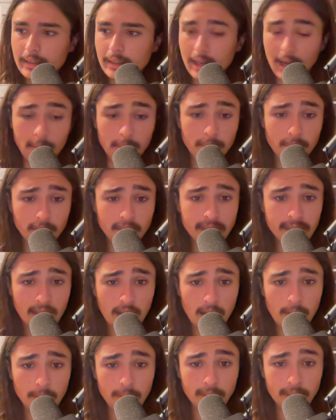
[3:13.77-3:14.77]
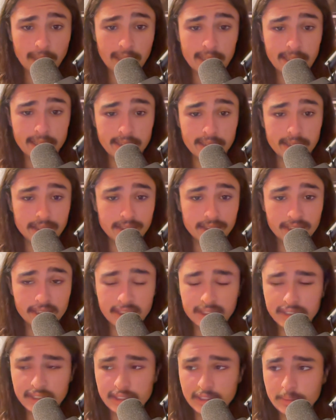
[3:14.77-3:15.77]
I'm really complicating this shit
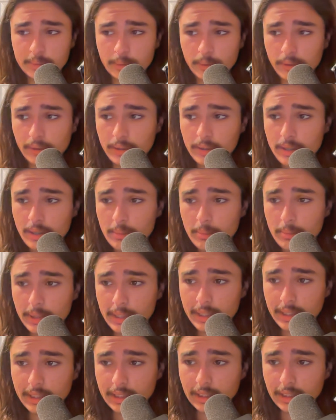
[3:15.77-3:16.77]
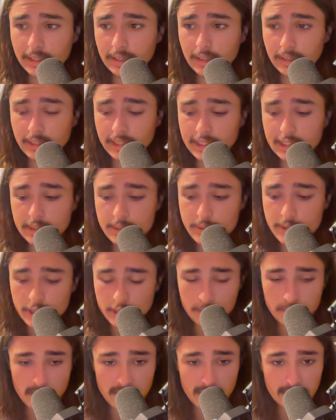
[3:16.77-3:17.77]
at this point, but it's literally you
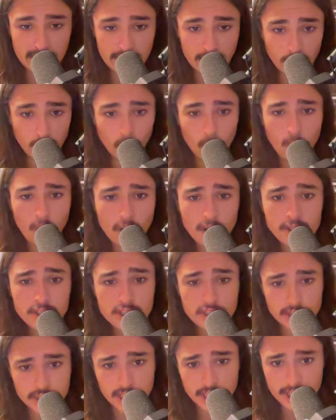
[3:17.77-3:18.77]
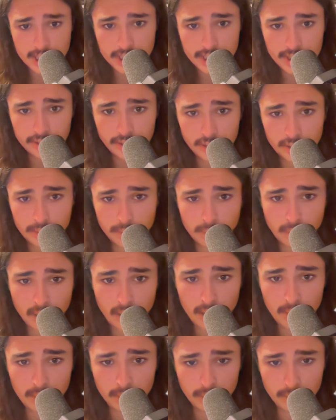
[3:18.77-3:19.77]
just picking one singular
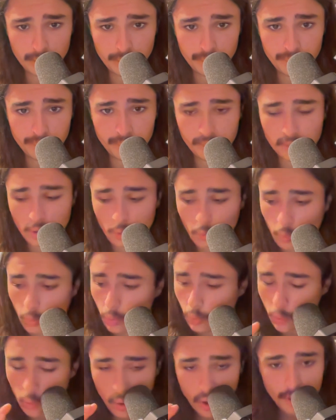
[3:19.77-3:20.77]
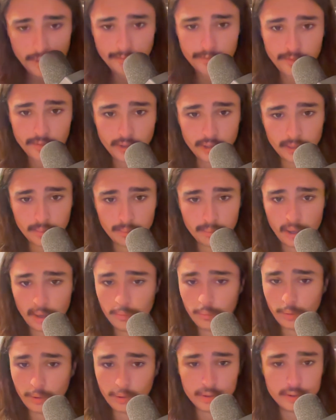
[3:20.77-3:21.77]
problem, one fucking
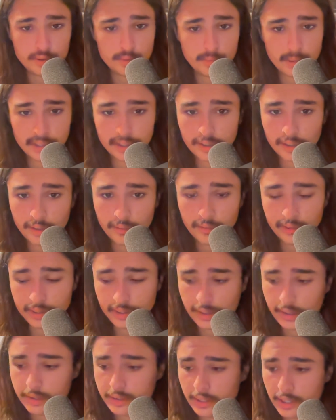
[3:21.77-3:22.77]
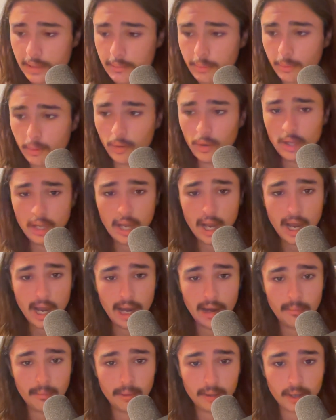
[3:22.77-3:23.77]
problem. I use myself as an example.
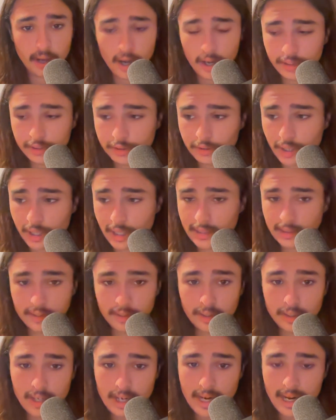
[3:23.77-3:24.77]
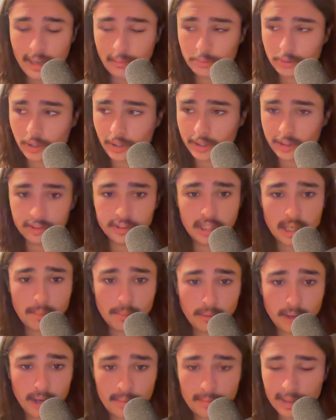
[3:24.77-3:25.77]
I'm a contractor. I'm trying to
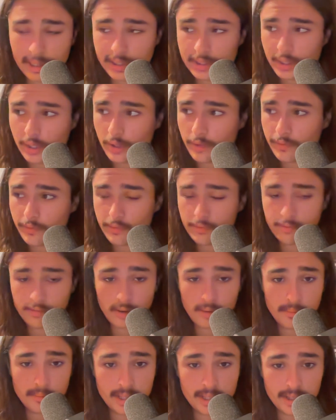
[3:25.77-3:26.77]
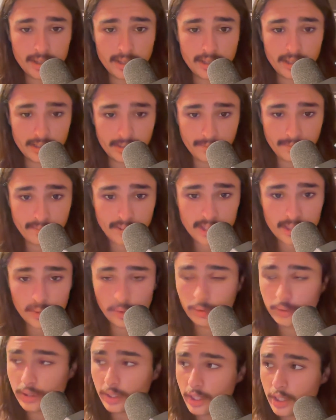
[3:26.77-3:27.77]
separate myself from being in the
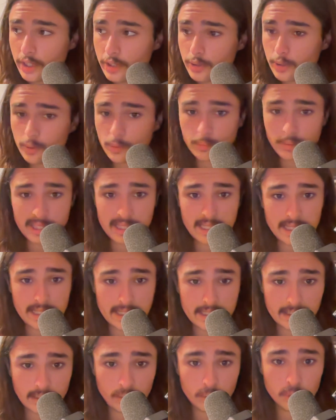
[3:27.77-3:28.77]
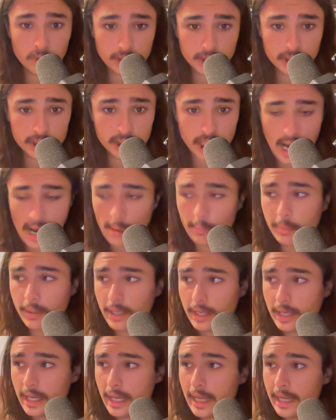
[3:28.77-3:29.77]
field to being in the wood shop,
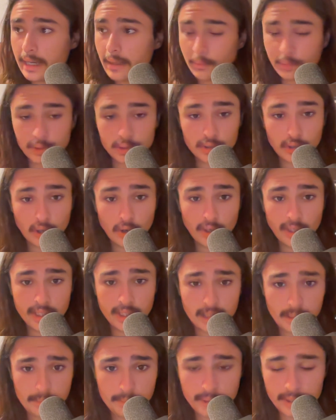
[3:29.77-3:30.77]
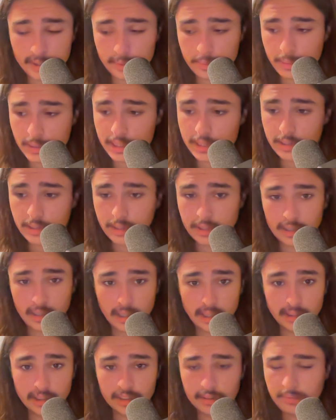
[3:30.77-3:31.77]
and I'm starting up this business.
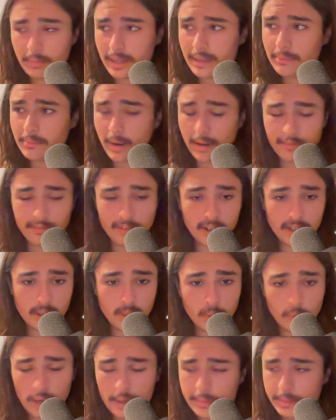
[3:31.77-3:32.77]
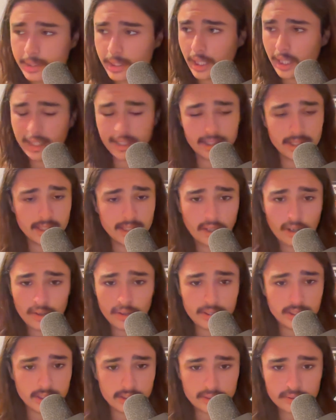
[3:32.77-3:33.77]
I just made my fucking website and did
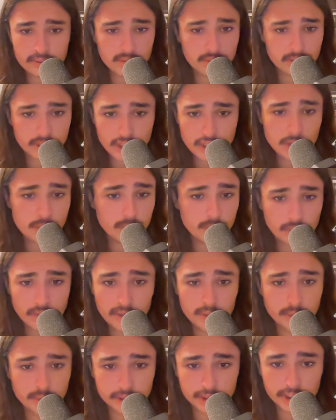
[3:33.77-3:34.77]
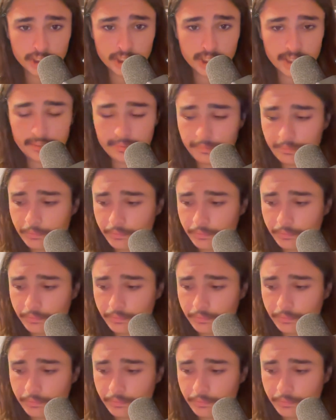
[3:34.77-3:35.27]
all this cute little shit,